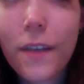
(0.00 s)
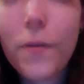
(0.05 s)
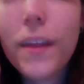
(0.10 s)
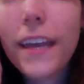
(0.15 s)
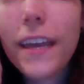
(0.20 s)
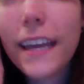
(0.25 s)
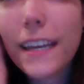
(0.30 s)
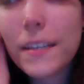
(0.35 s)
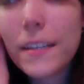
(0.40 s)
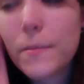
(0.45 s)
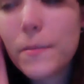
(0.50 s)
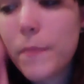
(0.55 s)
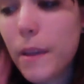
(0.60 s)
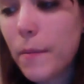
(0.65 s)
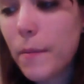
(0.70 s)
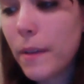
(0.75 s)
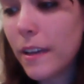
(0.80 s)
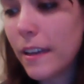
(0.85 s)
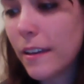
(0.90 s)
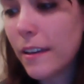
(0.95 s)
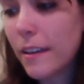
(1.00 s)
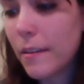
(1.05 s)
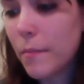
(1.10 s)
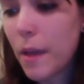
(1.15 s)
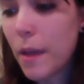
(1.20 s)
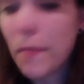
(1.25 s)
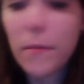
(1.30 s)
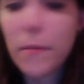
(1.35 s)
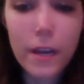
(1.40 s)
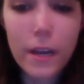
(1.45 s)
I guess maybe
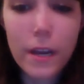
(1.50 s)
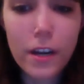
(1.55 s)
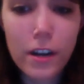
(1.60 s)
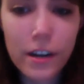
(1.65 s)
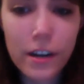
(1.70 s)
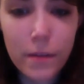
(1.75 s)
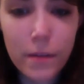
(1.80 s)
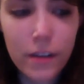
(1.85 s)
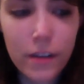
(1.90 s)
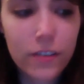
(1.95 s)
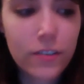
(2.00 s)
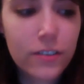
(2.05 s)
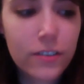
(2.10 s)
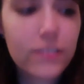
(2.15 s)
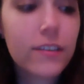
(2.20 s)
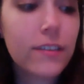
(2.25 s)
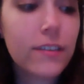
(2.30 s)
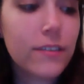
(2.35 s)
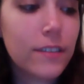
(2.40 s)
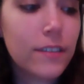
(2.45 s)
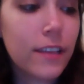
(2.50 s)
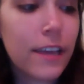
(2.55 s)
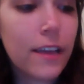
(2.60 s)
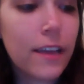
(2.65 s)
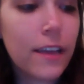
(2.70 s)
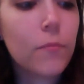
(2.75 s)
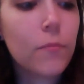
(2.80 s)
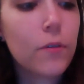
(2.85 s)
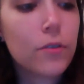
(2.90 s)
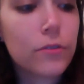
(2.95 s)
my Nerdy Monsters as to
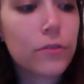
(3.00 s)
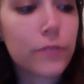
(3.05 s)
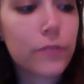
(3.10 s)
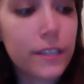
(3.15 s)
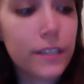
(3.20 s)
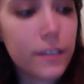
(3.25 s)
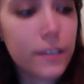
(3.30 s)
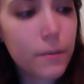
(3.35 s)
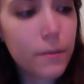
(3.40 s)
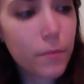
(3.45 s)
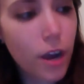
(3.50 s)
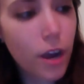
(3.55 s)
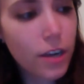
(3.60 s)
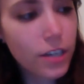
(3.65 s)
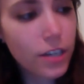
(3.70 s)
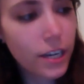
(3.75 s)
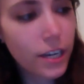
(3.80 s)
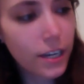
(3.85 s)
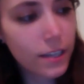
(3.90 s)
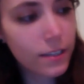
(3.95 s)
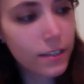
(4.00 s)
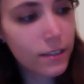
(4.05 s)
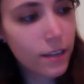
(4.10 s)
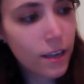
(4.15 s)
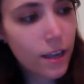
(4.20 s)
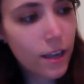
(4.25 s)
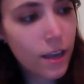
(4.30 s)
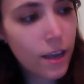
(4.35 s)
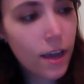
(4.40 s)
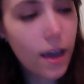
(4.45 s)
most recent projects.
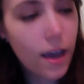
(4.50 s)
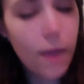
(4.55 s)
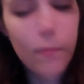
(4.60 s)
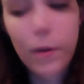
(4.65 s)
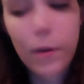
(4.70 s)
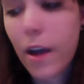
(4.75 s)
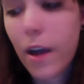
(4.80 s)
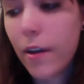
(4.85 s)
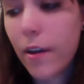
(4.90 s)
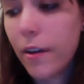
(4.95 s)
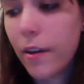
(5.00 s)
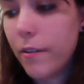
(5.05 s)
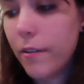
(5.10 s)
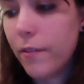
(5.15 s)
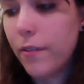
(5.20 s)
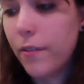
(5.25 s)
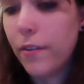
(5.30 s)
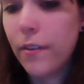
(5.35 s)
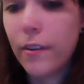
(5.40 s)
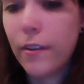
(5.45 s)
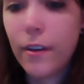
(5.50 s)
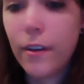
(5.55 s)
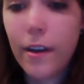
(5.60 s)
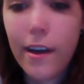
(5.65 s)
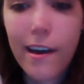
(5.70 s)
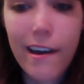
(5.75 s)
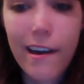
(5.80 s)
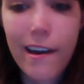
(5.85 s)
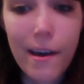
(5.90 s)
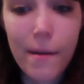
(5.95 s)
I'm proud
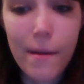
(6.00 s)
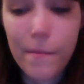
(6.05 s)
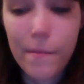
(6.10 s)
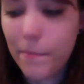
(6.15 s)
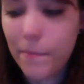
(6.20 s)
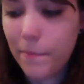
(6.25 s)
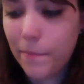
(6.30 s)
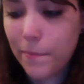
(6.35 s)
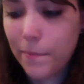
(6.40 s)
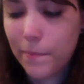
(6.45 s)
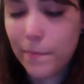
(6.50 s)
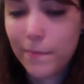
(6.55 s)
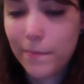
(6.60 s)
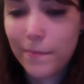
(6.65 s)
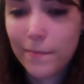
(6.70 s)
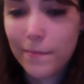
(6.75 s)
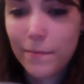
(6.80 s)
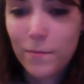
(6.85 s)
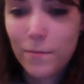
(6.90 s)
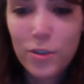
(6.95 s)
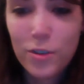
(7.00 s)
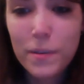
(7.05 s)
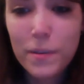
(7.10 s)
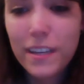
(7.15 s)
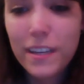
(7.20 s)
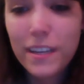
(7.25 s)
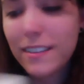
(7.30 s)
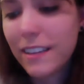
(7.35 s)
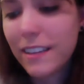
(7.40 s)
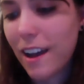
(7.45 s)
of. Just
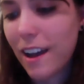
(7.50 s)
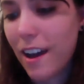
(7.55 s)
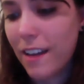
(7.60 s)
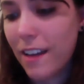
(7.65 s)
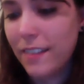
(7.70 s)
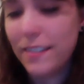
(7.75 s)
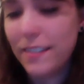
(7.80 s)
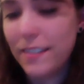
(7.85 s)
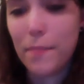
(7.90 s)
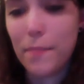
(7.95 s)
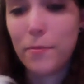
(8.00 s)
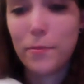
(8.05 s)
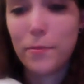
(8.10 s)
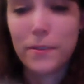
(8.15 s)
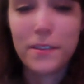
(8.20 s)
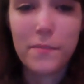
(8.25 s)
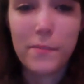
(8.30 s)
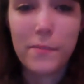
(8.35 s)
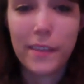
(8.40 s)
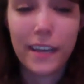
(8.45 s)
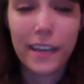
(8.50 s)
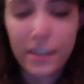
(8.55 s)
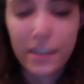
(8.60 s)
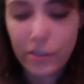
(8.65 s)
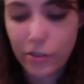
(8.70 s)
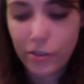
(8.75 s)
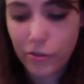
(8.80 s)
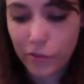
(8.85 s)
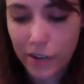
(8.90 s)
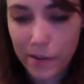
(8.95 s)
because the concept was something I
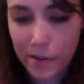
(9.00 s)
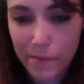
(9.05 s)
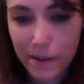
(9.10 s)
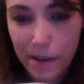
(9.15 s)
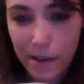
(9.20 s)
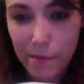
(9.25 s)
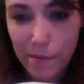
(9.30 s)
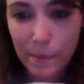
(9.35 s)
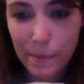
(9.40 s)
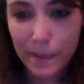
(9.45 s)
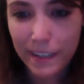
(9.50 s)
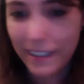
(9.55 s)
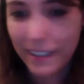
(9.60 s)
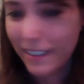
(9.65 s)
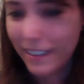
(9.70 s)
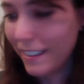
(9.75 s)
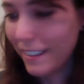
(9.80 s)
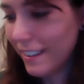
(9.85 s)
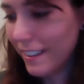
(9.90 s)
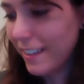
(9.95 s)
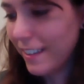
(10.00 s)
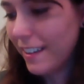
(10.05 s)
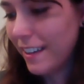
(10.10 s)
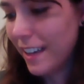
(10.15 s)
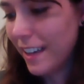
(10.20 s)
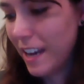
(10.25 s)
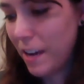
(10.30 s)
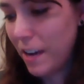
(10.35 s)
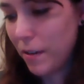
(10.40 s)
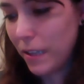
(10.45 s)
just dreamed up and
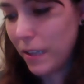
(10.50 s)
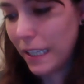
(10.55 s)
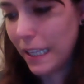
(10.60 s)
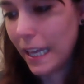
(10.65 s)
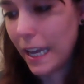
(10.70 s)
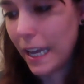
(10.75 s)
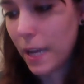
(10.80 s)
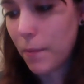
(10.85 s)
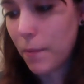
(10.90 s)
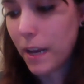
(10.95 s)
I really like.